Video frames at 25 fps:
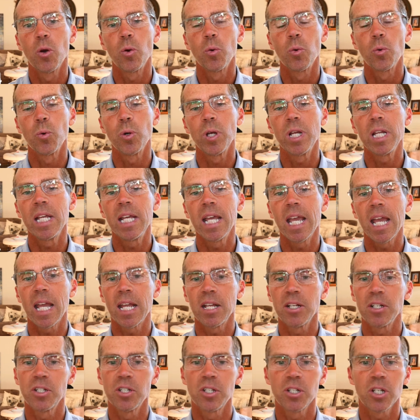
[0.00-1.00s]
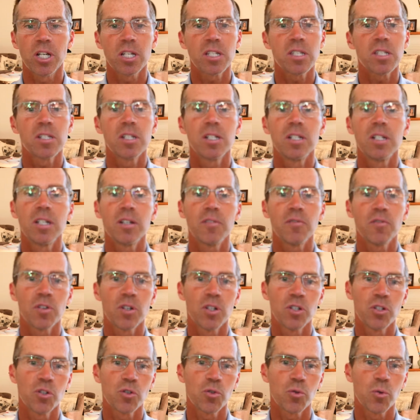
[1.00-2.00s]
regain just enough
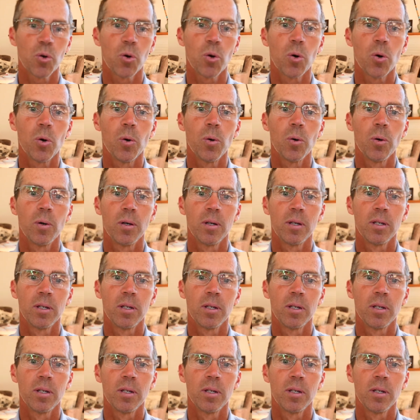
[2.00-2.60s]
control